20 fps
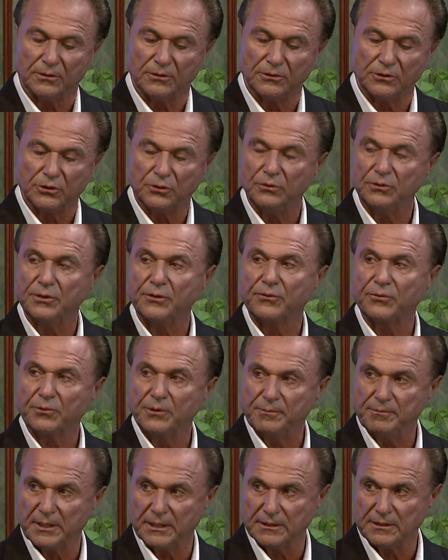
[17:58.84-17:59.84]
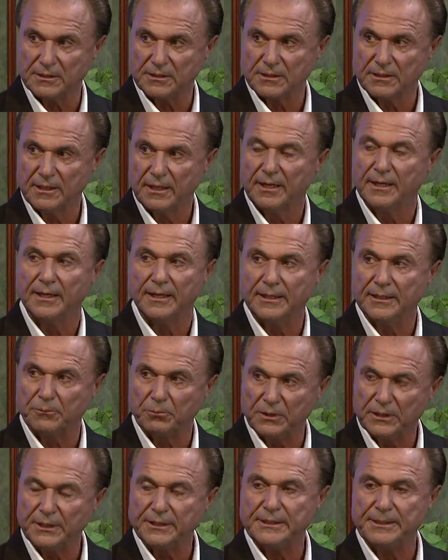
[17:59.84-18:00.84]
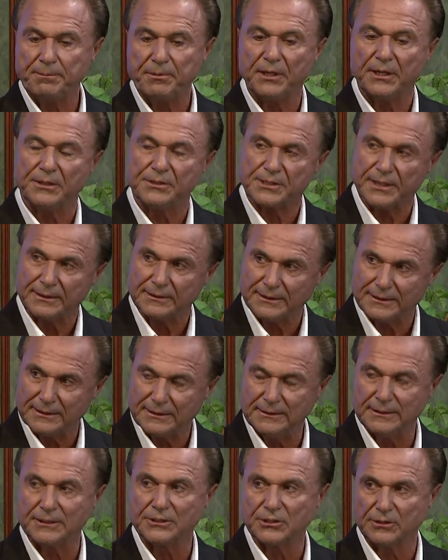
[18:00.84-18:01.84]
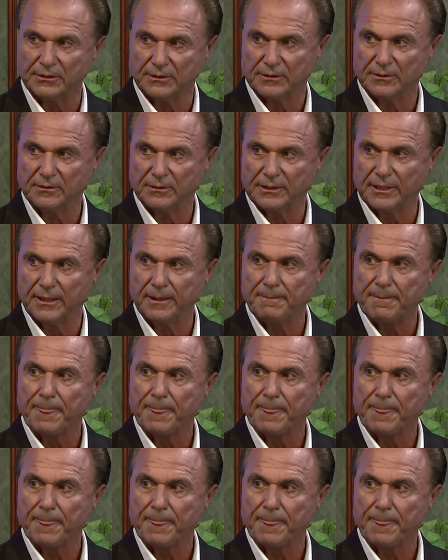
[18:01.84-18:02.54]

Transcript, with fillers: two to three months. And it really depends on the condition. Okay? Because you